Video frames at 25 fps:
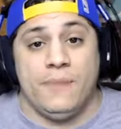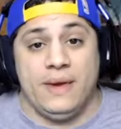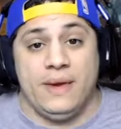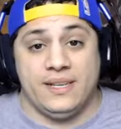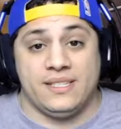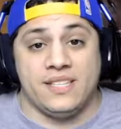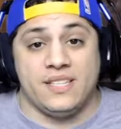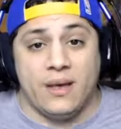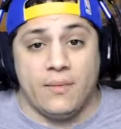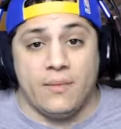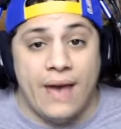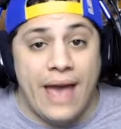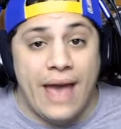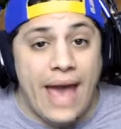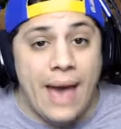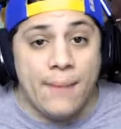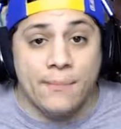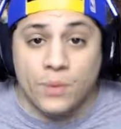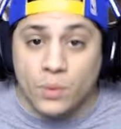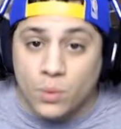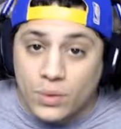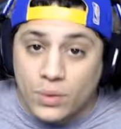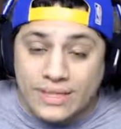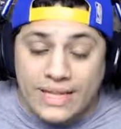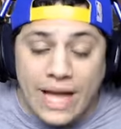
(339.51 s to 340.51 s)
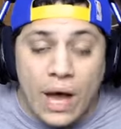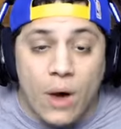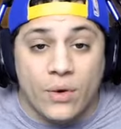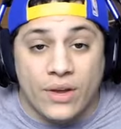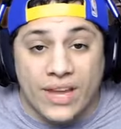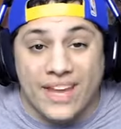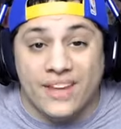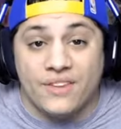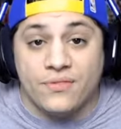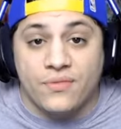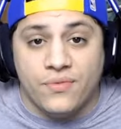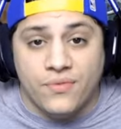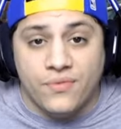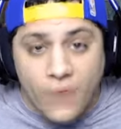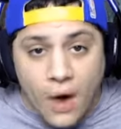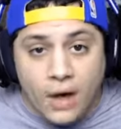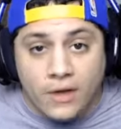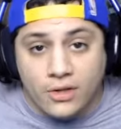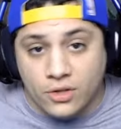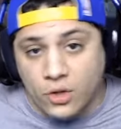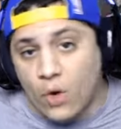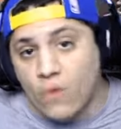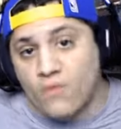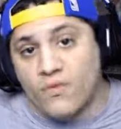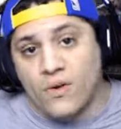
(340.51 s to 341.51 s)
make something happen without getting
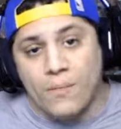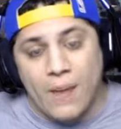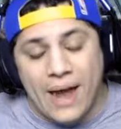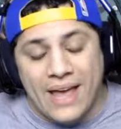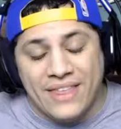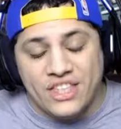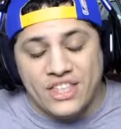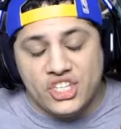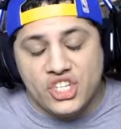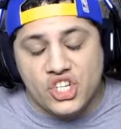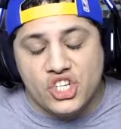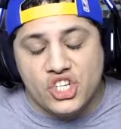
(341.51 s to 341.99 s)
fucked over by this